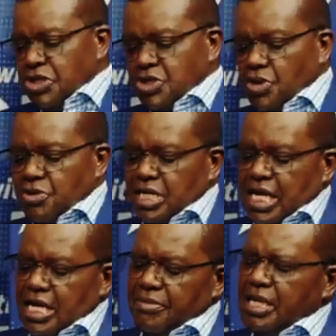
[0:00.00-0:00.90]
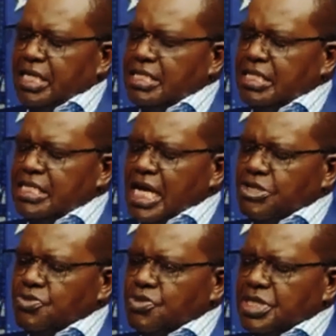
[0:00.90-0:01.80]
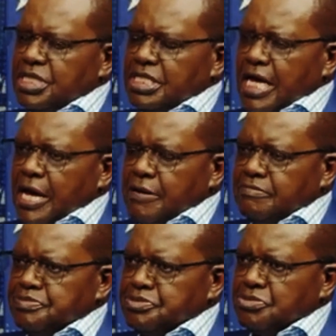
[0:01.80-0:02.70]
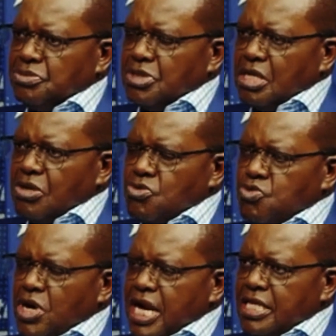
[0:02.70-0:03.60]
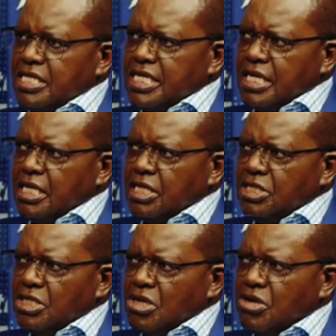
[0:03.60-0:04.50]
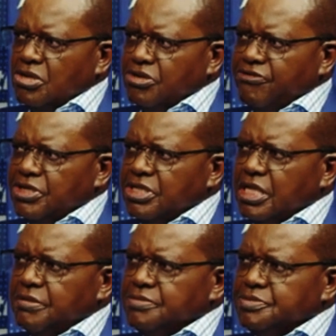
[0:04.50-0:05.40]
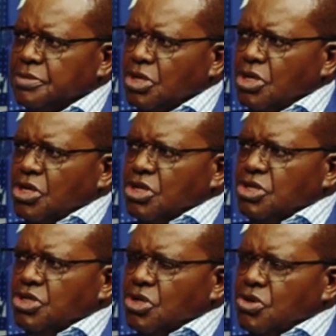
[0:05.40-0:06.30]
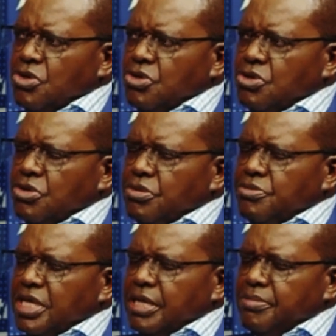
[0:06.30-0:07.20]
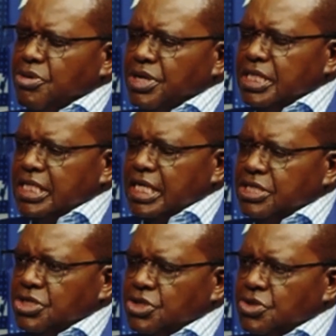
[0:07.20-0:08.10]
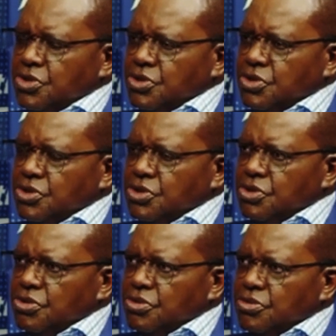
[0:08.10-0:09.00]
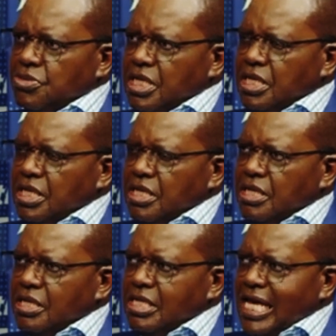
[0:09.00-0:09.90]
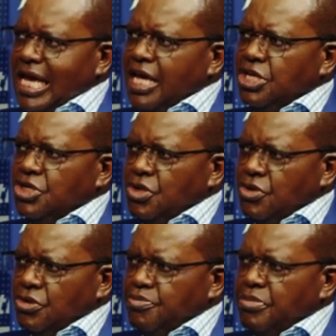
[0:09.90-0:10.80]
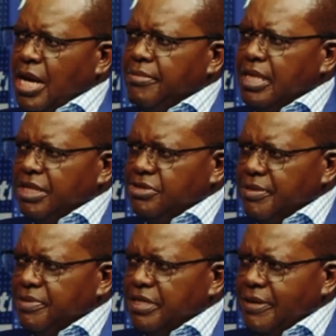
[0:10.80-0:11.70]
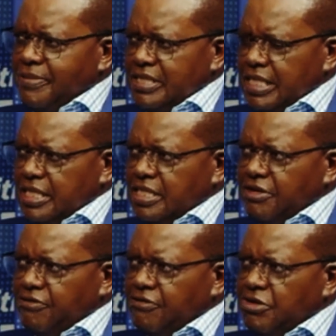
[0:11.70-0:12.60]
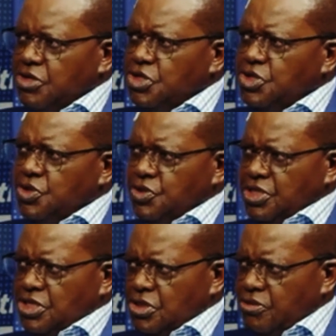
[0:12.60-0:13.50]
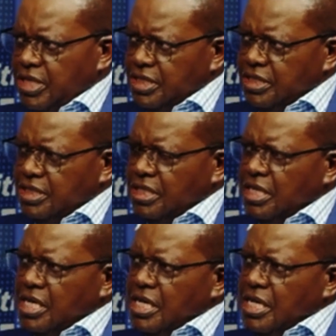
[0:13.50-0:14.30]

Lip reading: So let's start with what I think is a controversy. You're being appointed to be the AU permanent representative to the US.